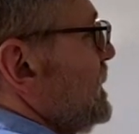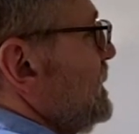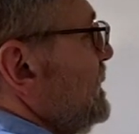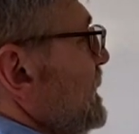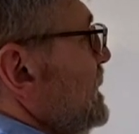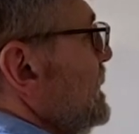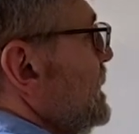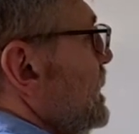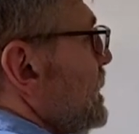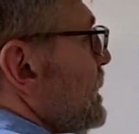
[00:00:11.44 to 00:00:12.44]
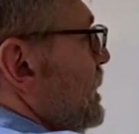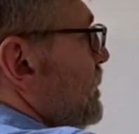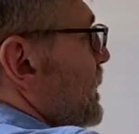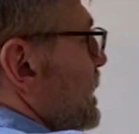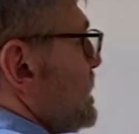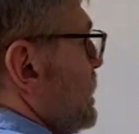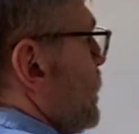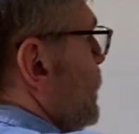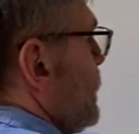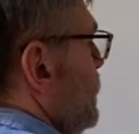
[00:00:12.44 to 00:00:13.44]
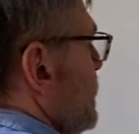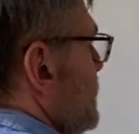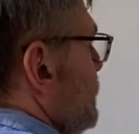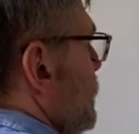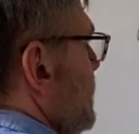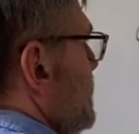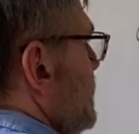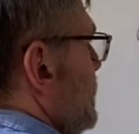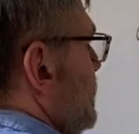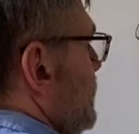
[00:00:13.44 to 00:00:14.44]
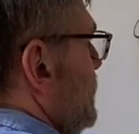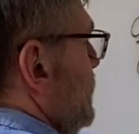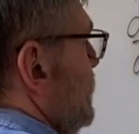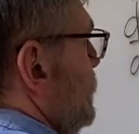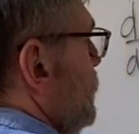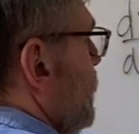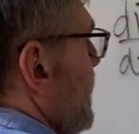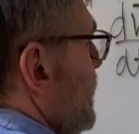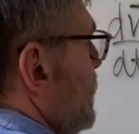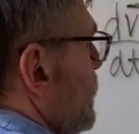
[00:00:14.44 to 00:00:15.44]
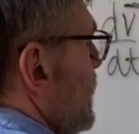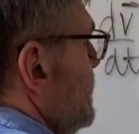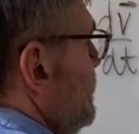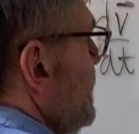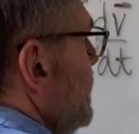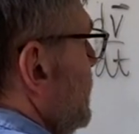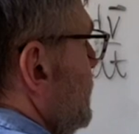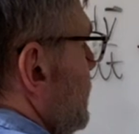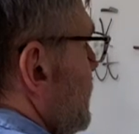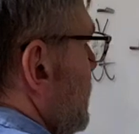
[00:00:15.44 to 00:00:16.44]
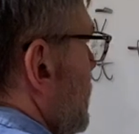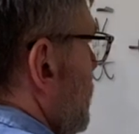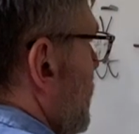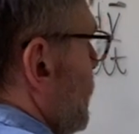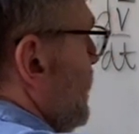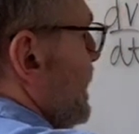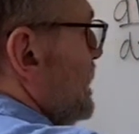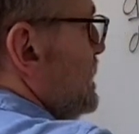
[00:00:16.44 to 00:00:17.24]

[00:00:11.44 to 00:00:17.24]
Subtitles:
dv dt, plus the Coriolis force, 2 omega cross v, where omega is